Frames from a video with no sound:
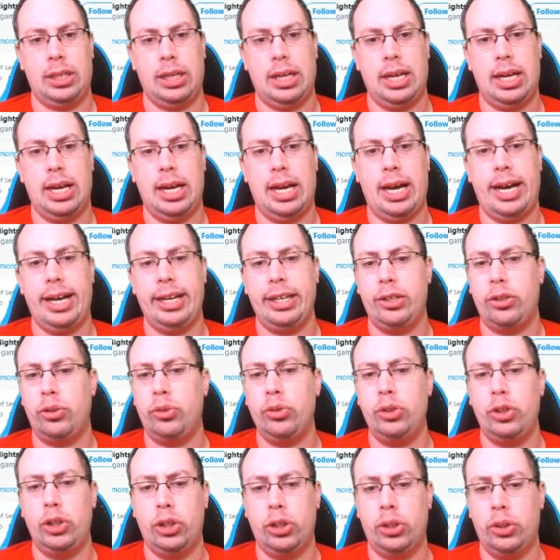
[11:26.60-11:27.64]
I don't
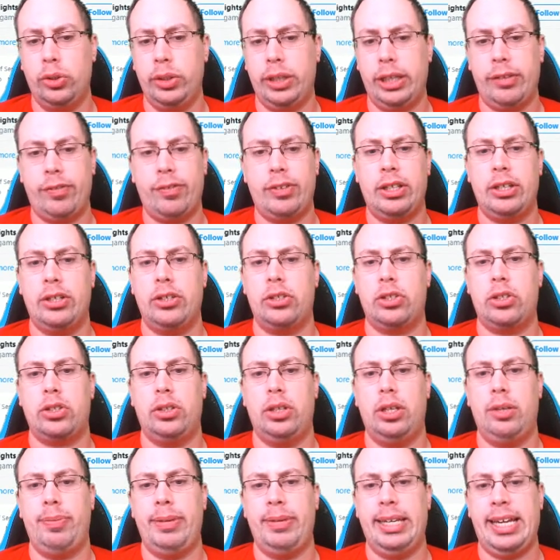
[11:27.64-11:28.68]
know if there's going
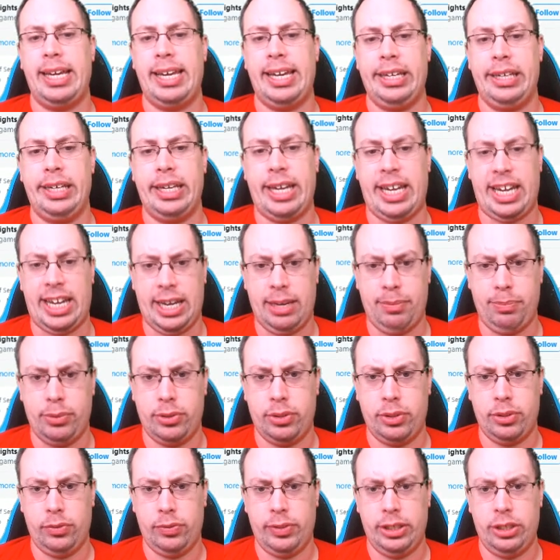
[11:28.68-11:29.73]
to be a cap
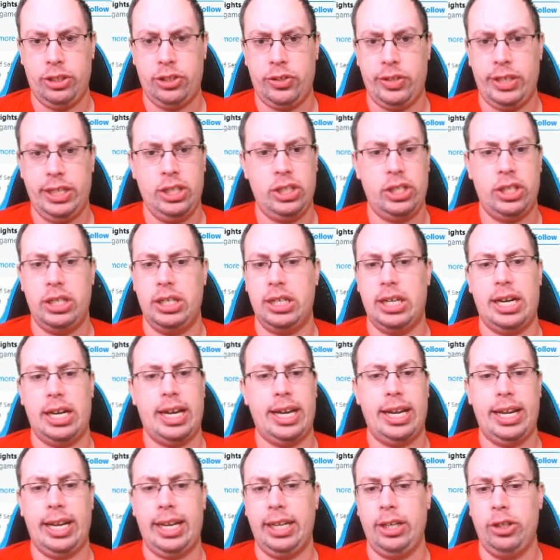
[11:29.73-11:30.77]
on registration.
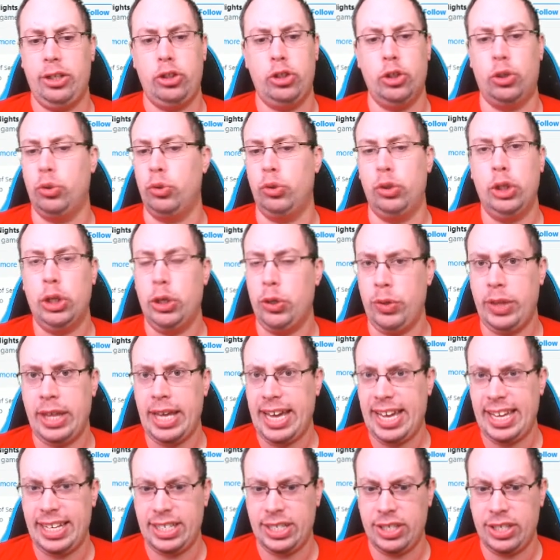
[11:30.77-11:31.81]
I don't know
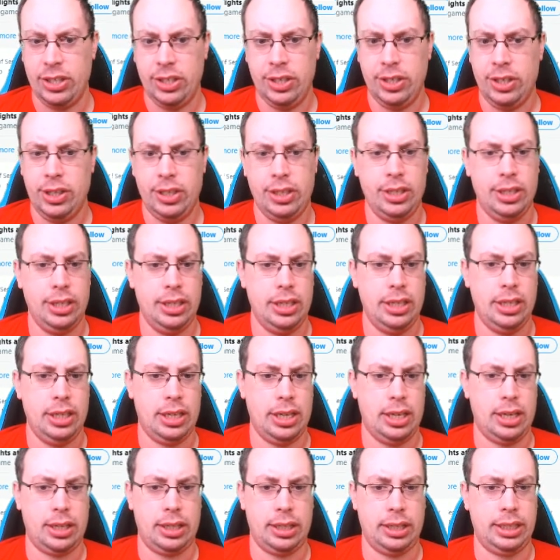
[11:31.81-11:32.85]
that
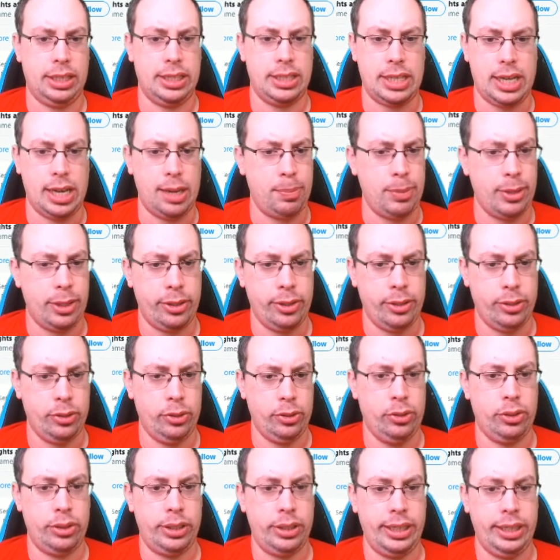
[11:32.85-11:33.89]
because I've been
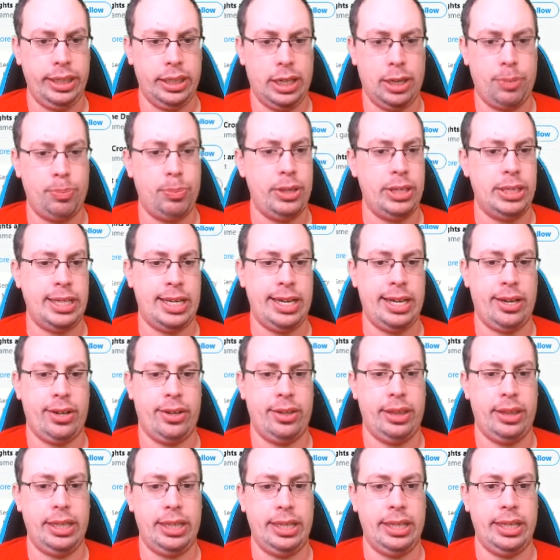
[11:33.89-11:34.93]
looking up and
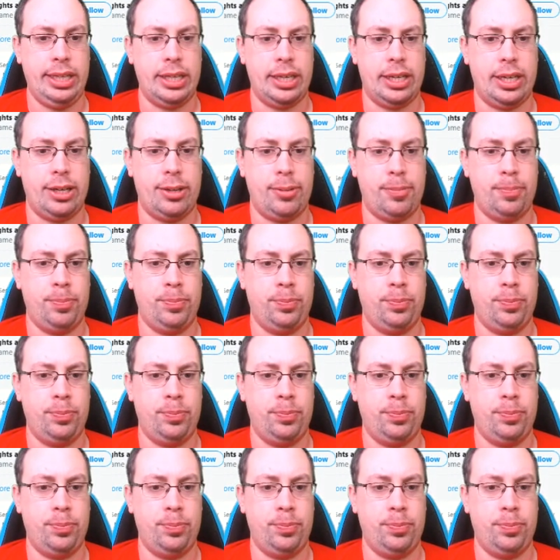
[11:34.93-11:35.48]
down the